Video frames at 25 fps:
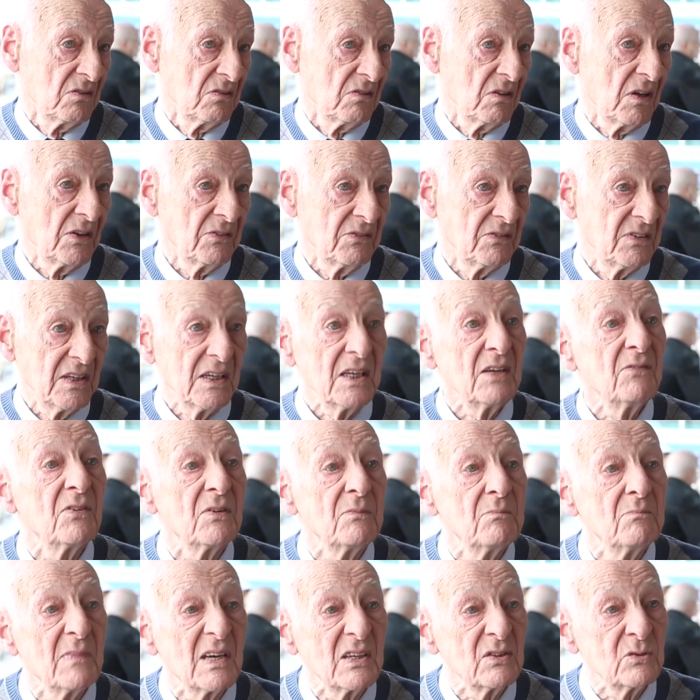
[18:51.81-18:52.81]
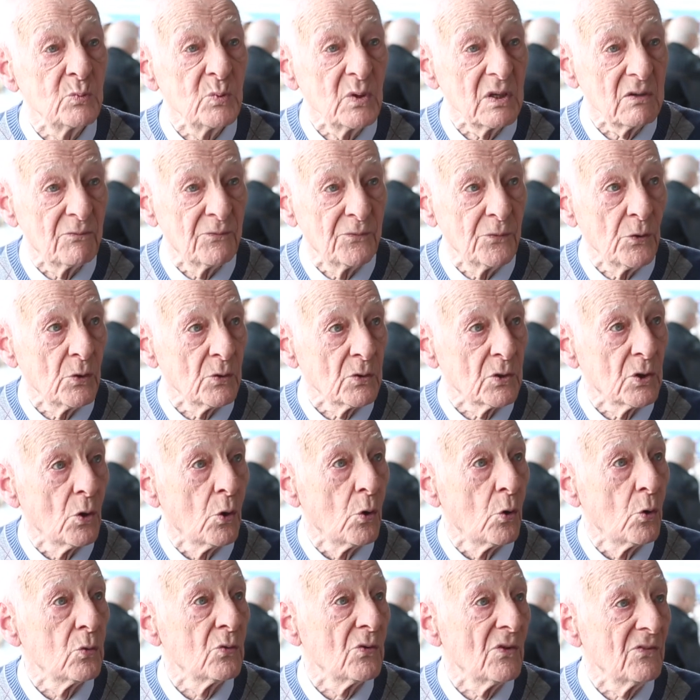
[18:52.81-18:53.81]
And even midweek
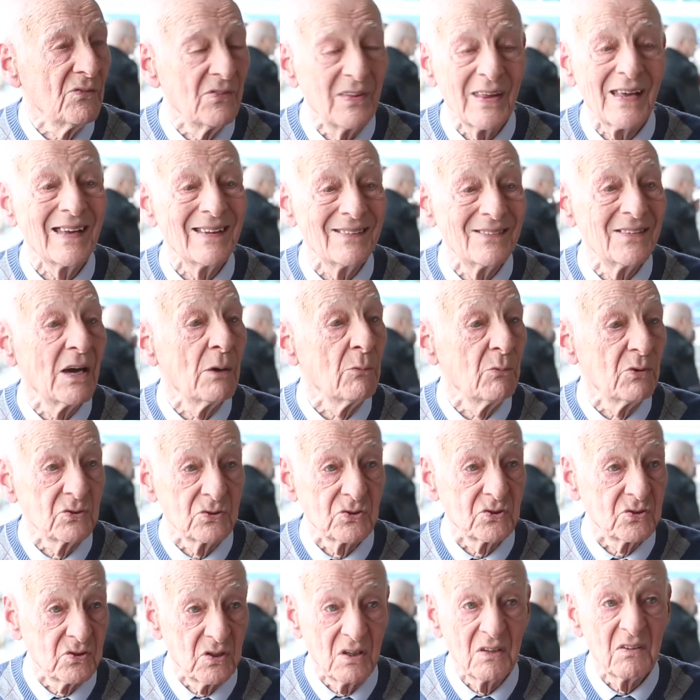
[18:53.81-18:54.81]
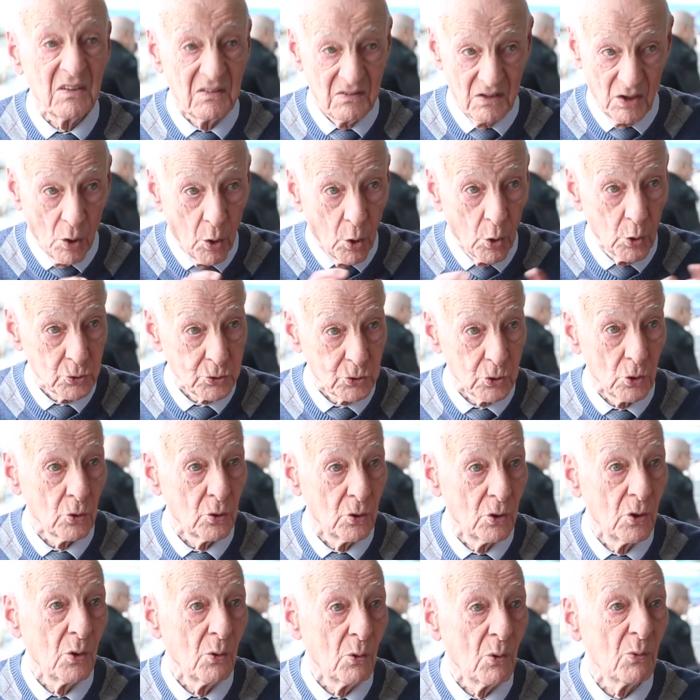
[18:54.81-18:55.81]
football, that was
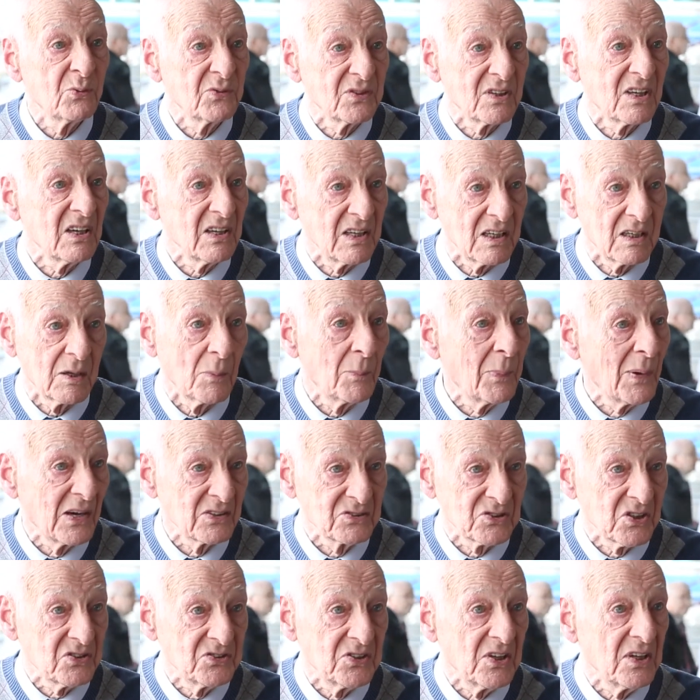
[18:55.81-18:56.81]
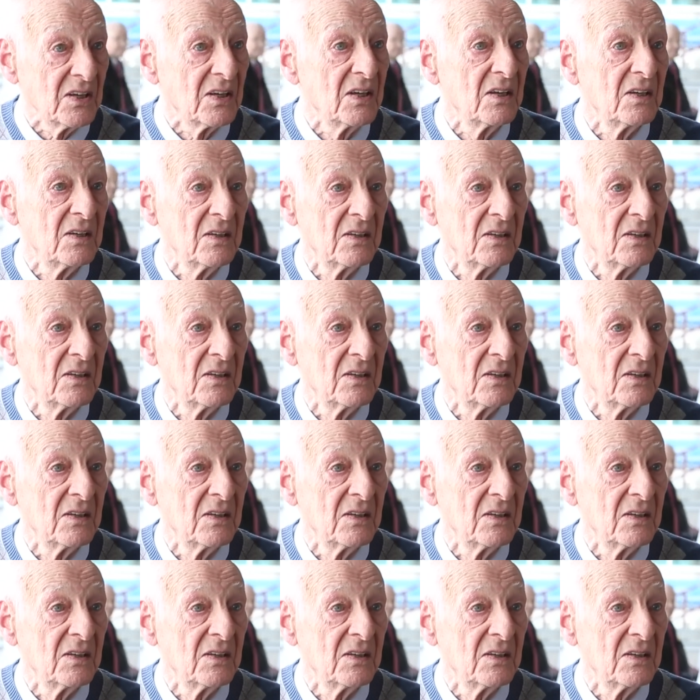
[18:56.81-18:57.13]
also of great capacity.